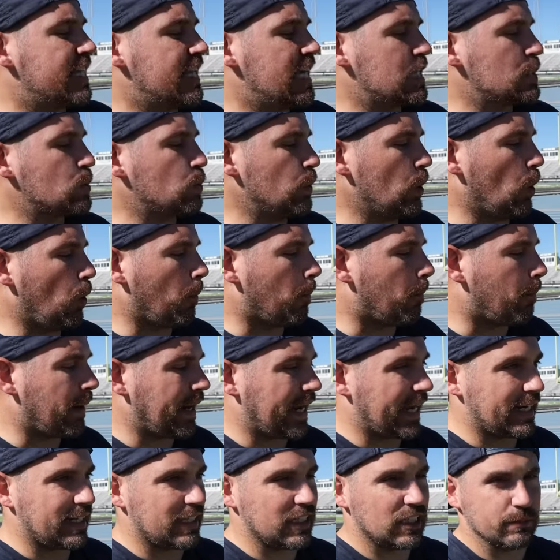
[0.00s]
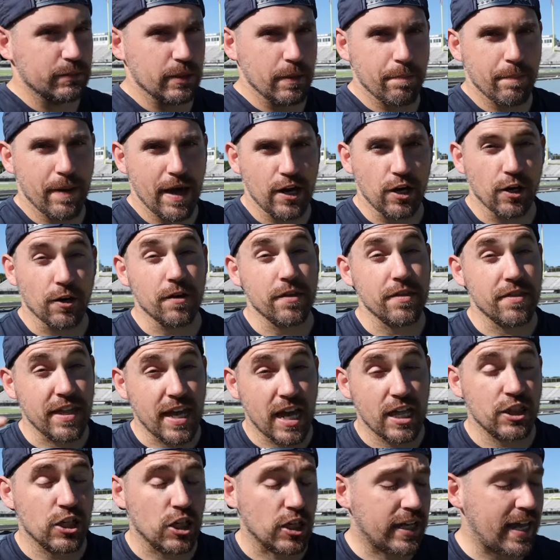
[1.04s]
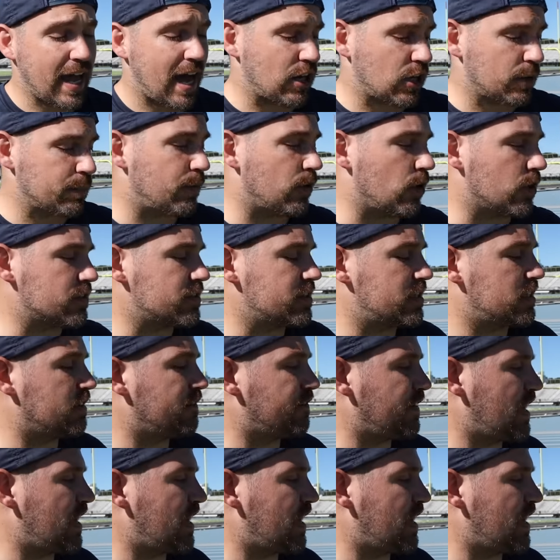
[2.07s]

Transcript: these will bite a little bit better than their counterparts in the